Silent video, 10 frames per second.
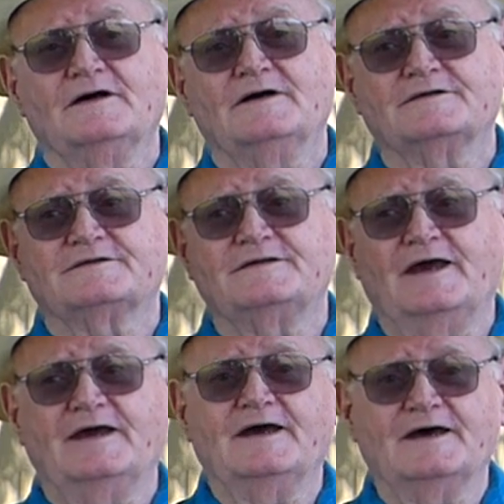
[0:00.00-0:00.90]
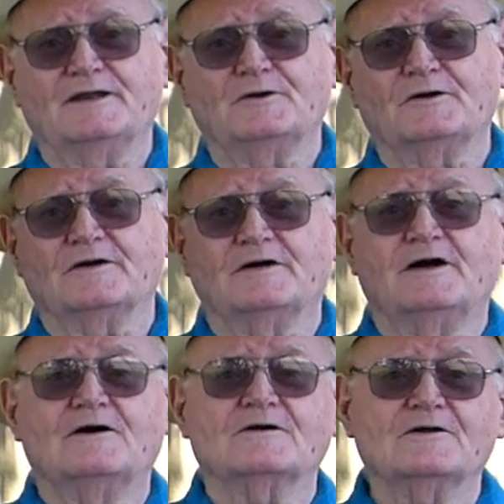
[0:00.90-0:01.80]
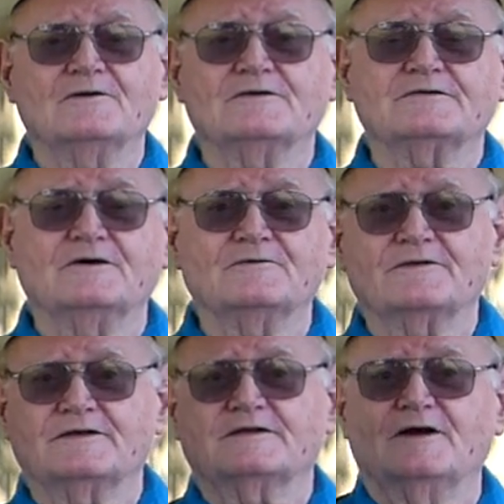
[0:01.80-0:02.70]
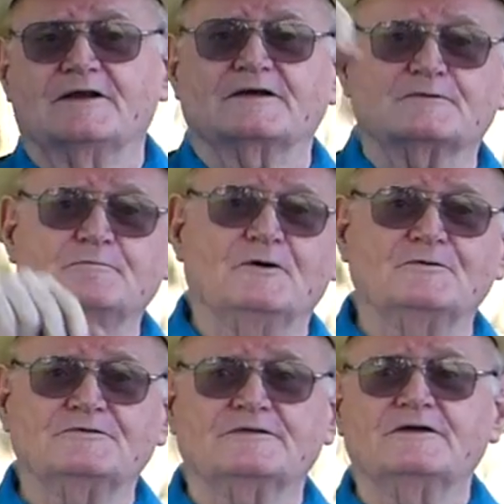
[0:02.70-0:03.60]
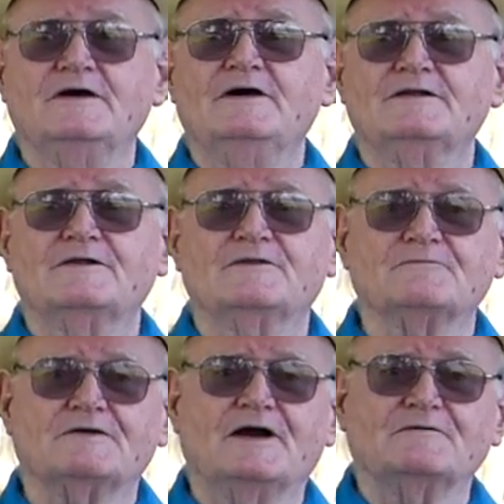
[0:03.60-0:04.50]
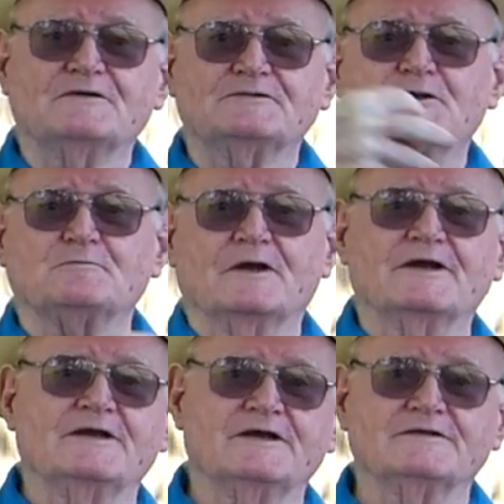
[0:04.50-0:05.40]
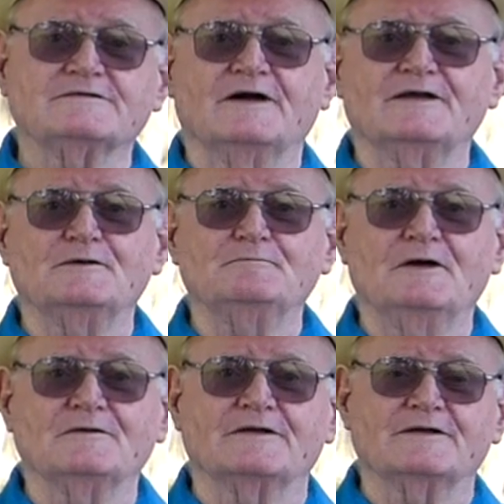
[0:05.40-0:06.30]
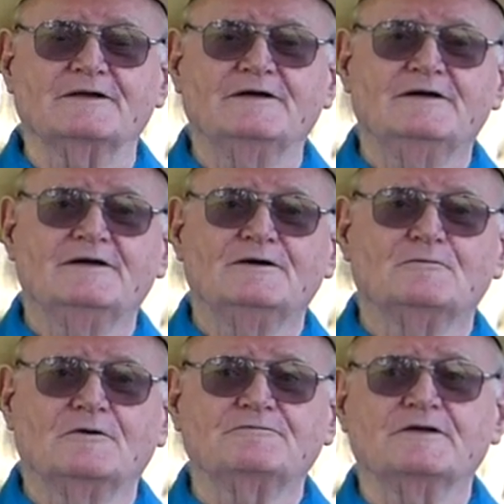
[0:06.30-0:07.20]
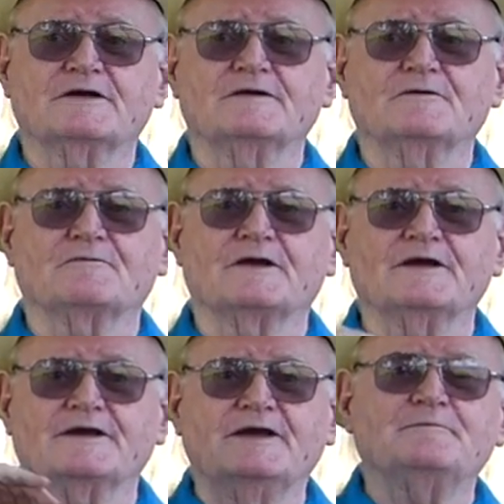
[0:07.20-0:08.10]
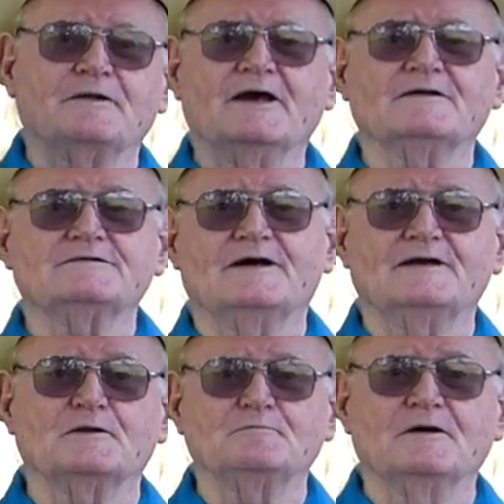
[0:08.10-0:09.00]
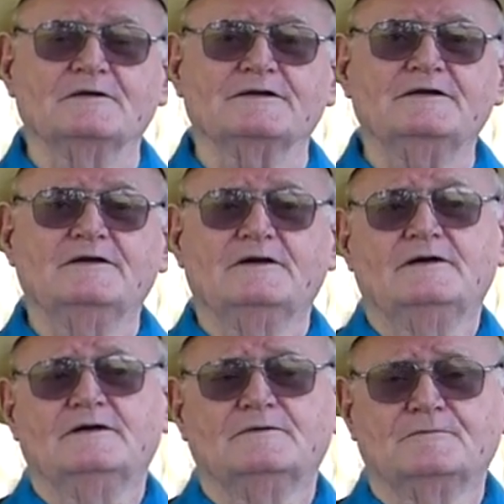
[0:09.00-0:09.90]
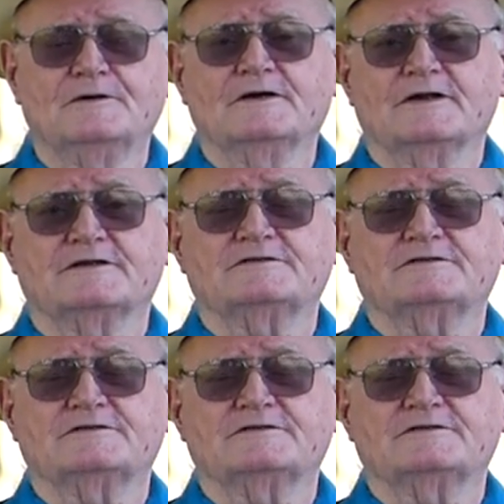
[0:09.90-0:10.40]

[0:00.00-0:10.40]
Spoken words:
this dad or uncle or so, that got exposed to the virus to bring it inside the building. We figure if we can keep it outside the building, we got a